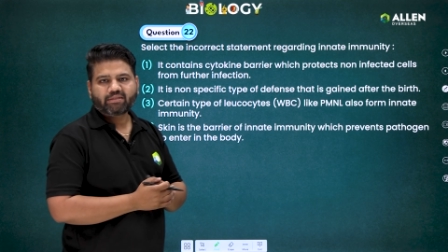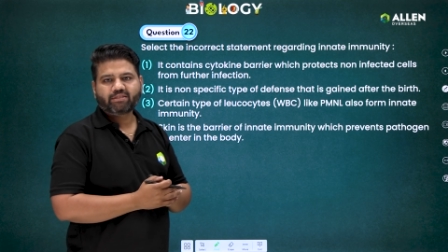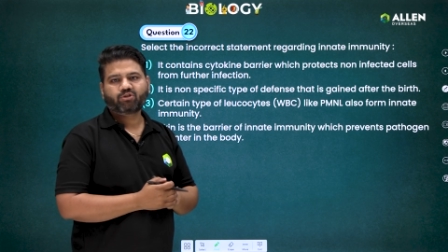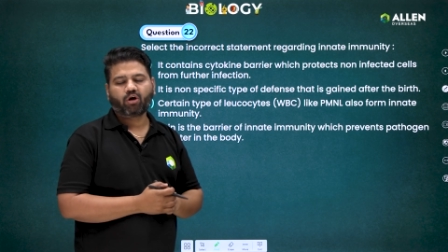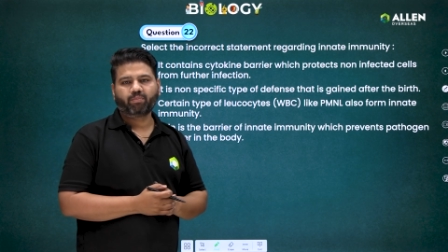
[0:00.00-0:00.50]

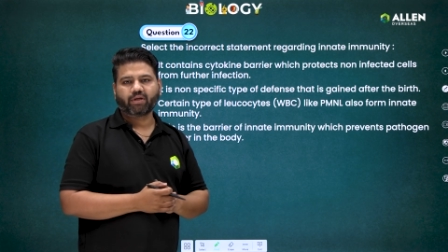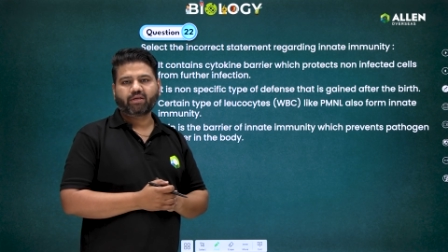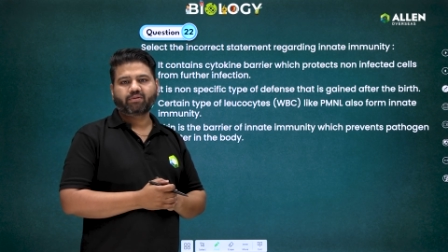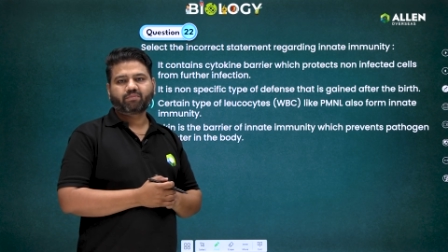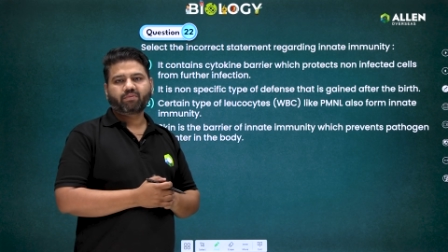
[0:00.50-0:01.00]
this
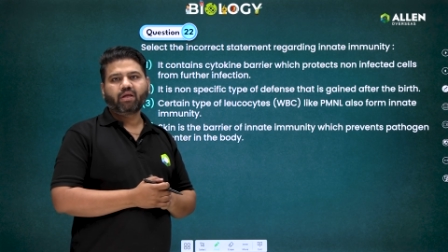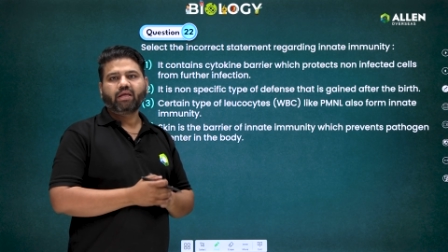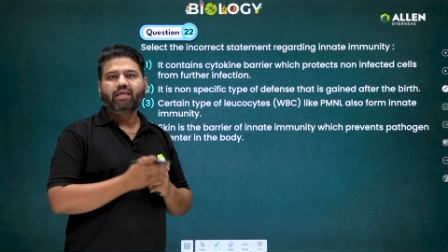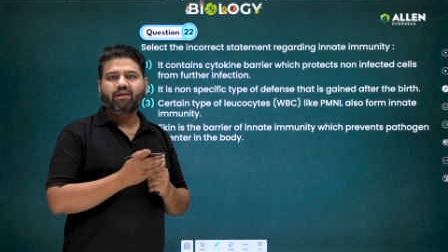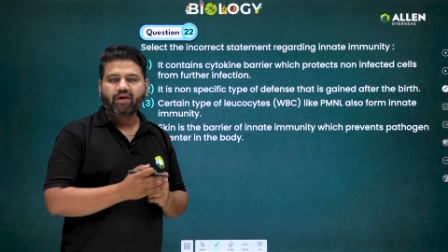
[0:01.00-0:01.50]
topic,
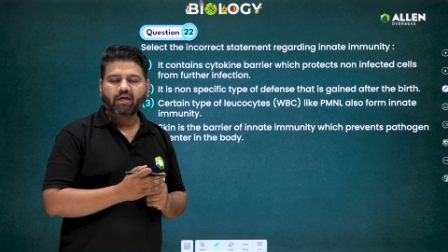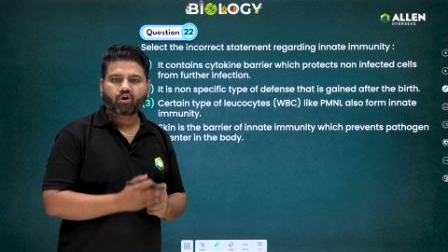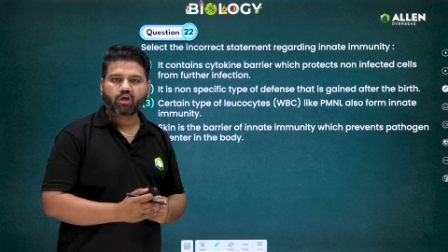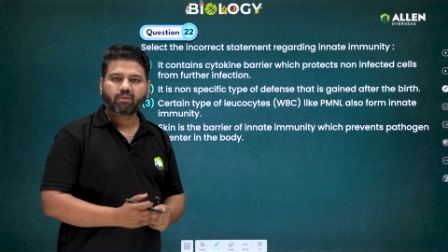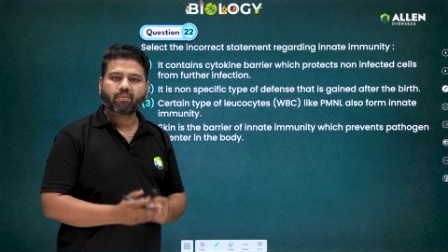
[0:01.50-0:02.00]
here we are
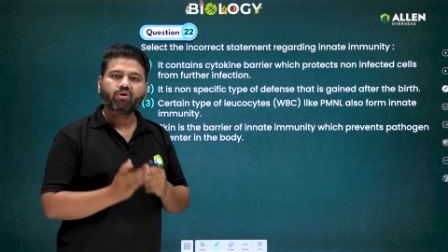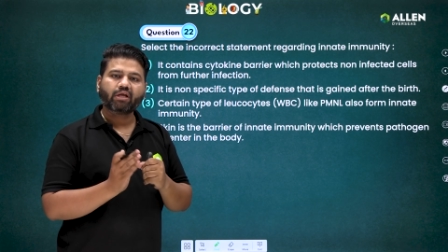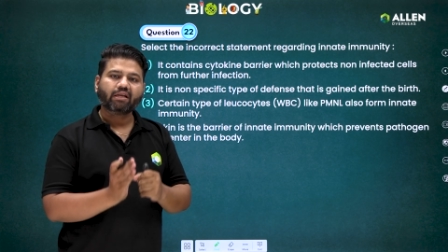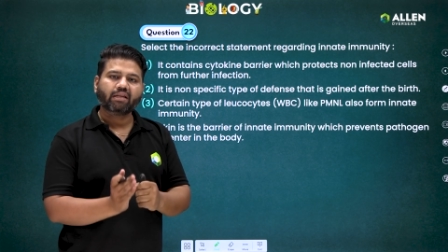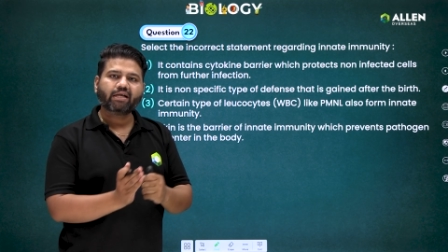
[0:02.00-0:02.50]
talking about
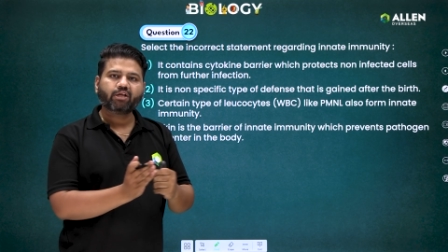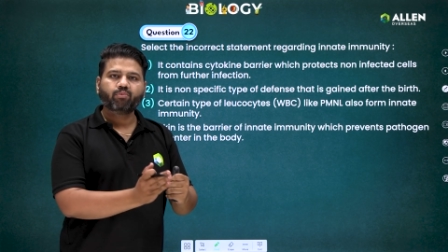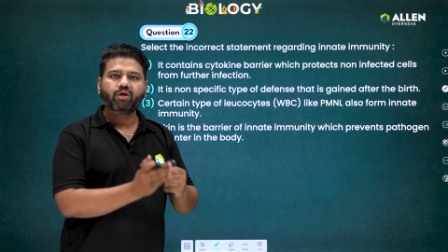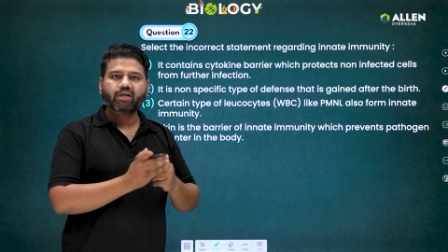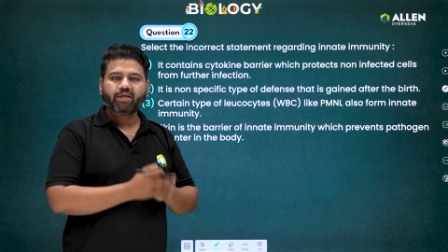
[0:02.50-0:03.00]
innate
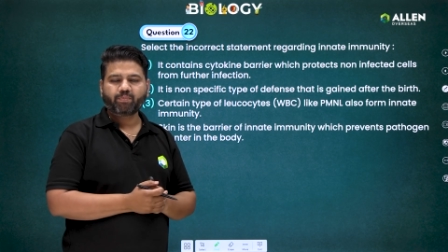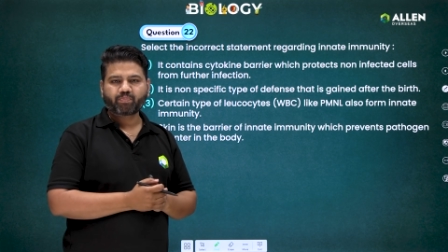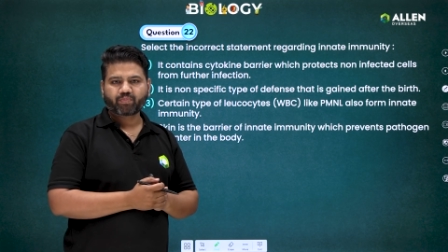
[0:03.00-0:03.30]
immunity.